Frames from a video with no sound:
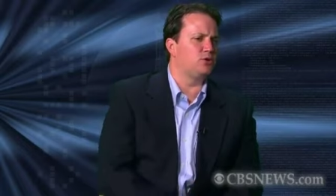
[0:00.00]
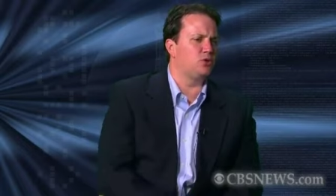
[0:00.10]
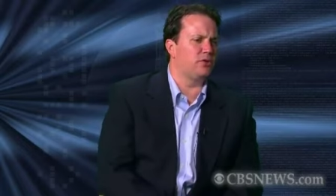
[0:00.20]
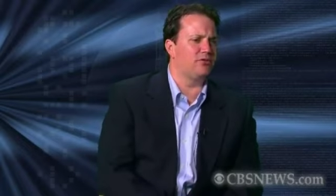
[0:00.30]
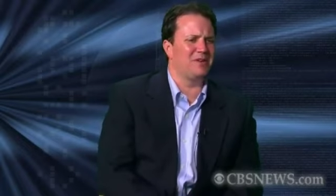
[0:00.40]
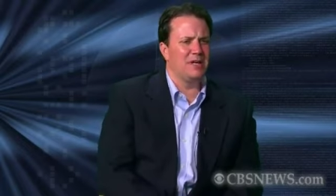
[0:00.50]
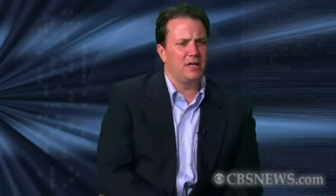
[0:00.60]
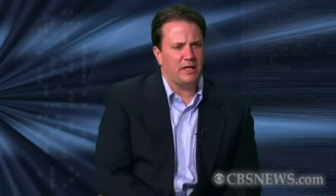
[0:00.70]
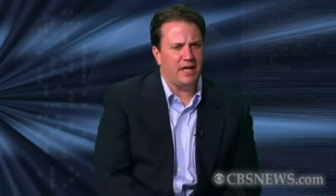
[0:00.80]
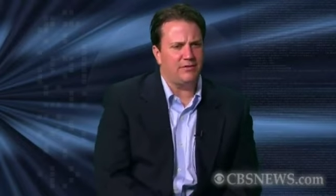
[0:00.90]
but you sort of
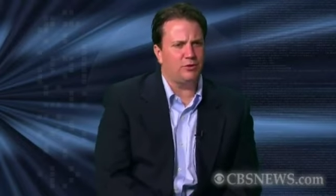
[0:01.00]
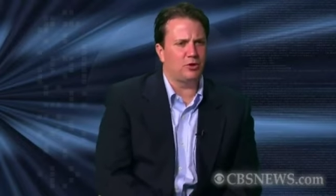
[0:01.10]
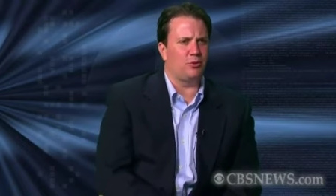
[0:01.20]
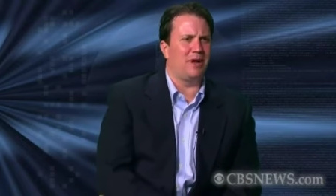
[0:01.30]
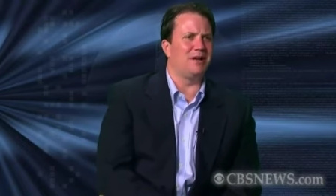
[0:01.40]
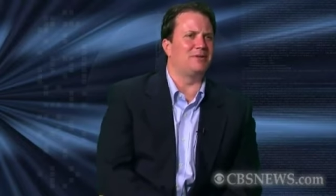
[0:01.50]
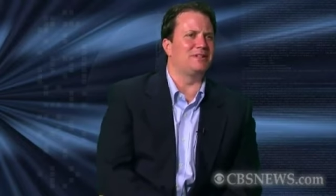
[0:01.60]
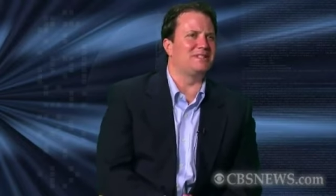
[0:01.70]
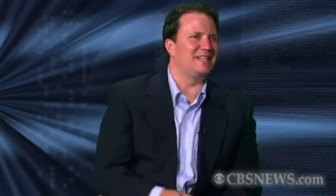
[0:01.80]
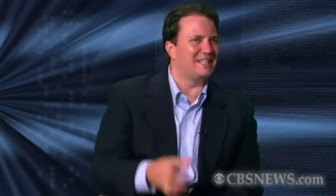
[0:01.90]
kind of look around
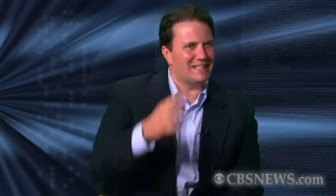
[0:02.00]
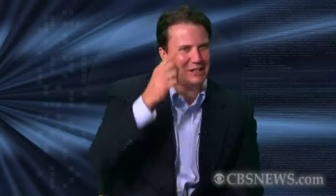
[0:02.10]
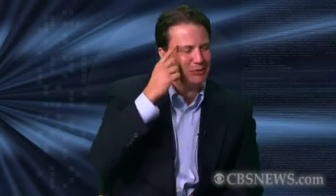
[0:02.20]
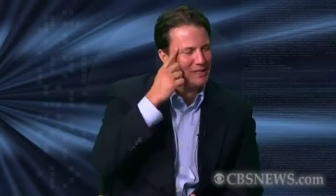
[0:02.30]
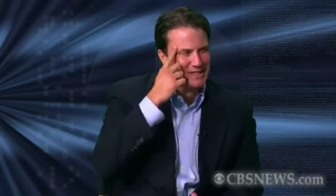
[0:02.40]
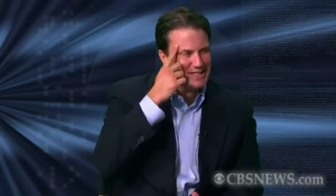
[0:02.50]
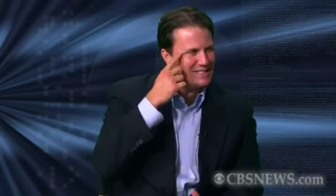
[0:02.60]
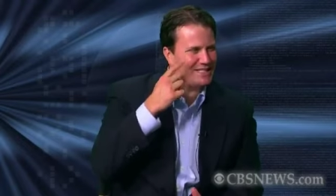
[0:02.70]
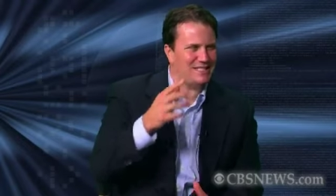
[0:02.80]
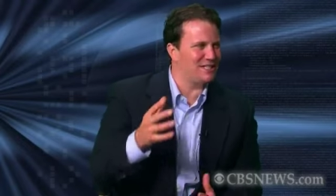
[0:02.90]
and say, you know what,
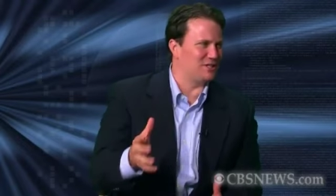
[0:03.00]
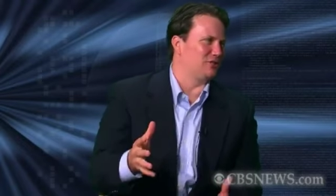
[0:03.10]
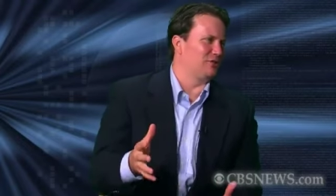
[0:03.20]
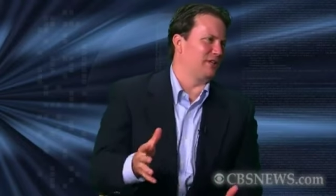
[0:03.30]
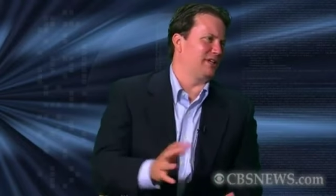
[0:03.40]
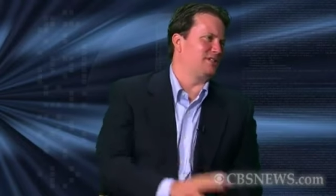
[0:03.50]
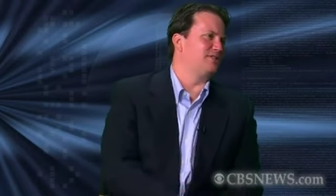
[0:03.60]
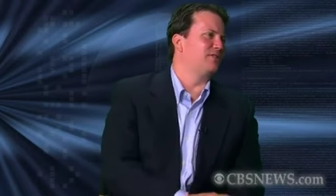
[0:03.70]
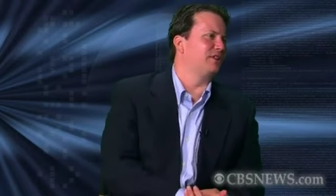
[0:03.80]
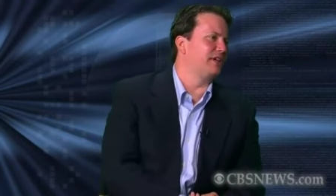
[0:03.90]
this, this doesn't look like a
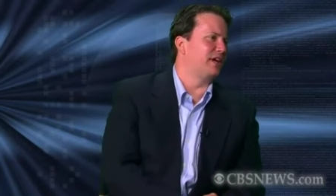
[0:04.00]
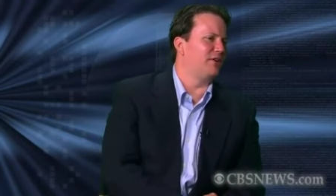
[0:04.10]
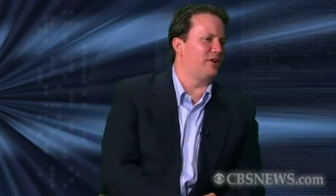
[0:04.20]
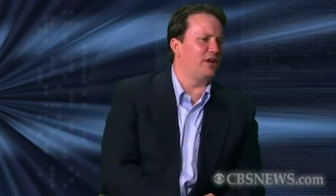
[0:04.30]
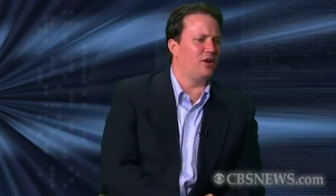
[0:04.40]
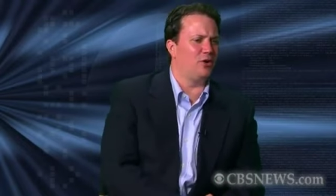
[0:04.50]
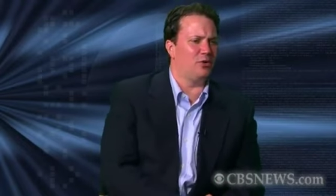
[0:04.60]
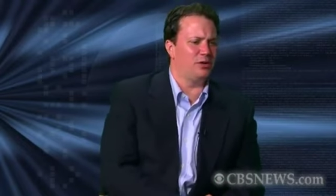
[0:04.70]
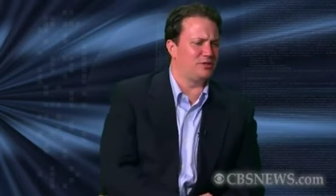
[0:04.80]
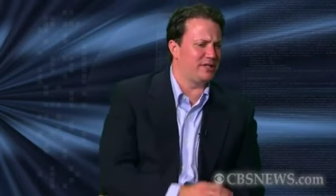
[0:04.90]
civilian area,
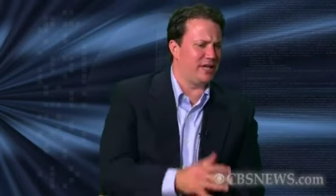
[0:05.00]
or you